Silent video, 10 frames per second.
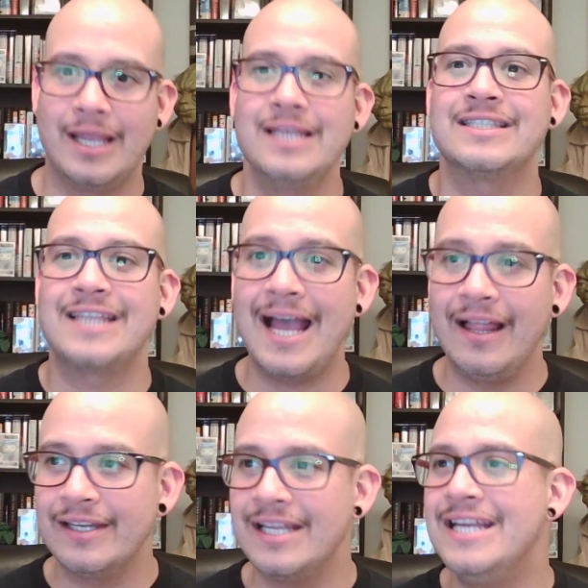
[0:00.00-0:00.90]
His
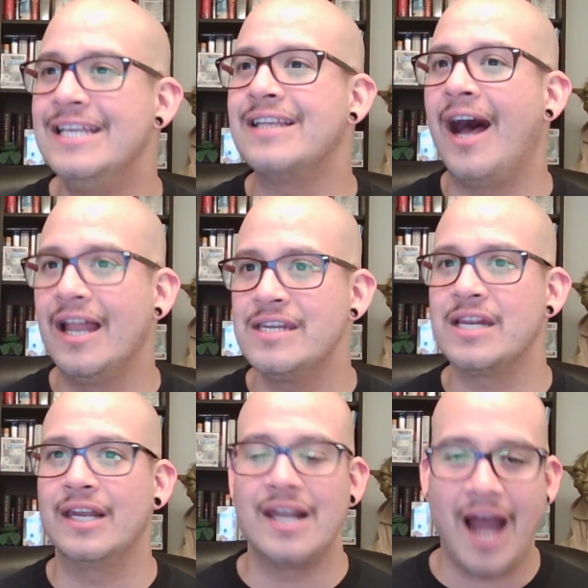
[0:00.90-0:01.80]
talent is
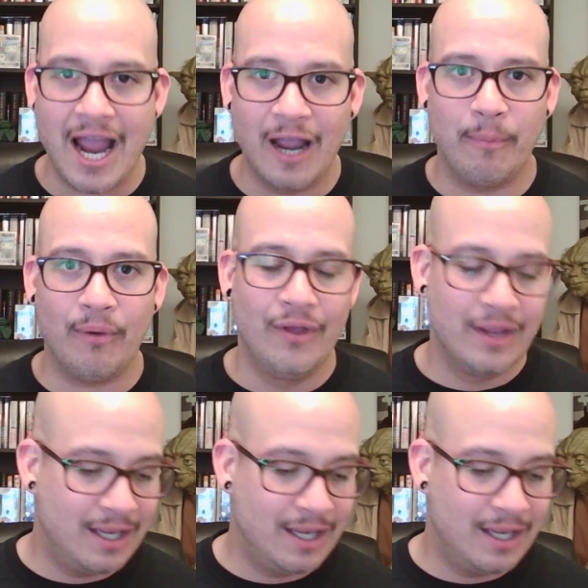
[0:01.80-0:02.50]
undeniable.